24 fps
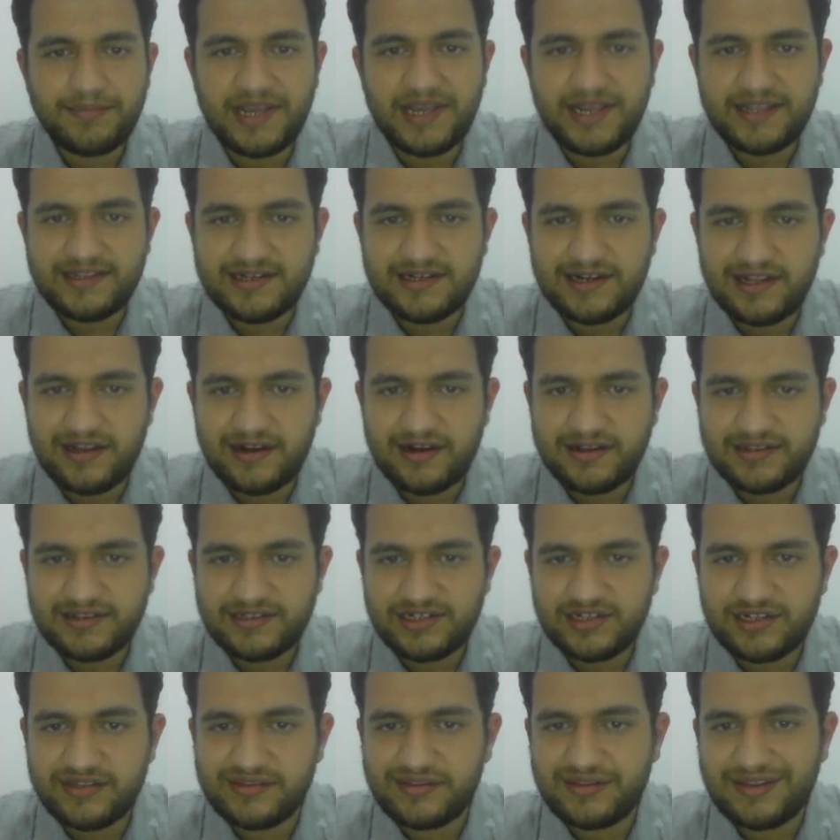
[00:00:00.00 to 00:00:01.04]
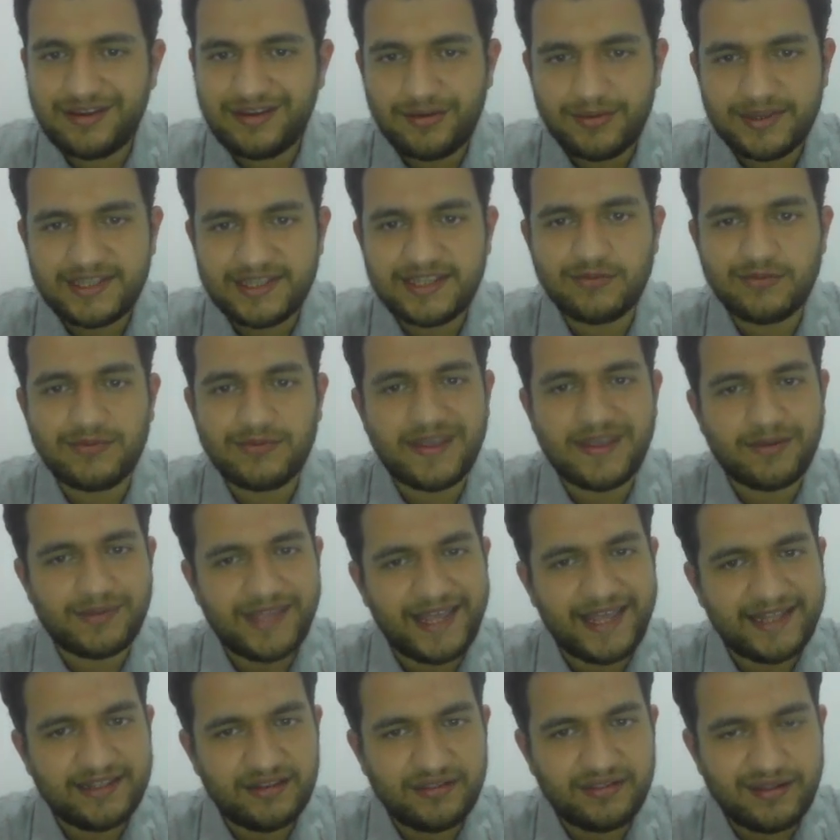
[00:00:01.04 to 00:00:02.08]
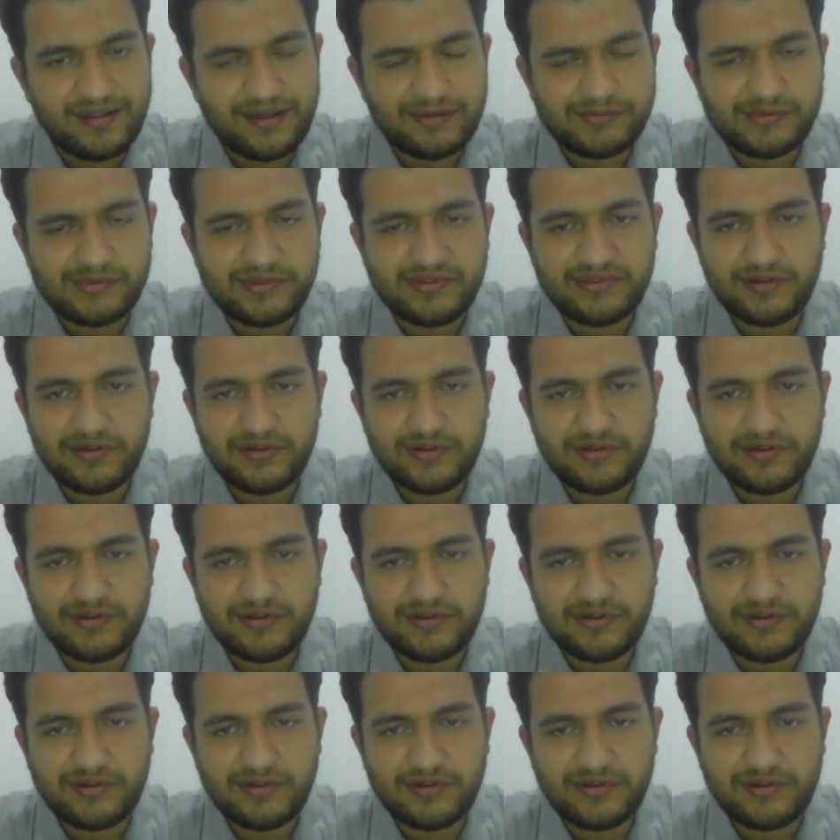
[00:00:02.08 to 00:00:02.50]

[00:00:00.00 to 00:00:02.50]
Bilateral air entry is adequate and without added sounds.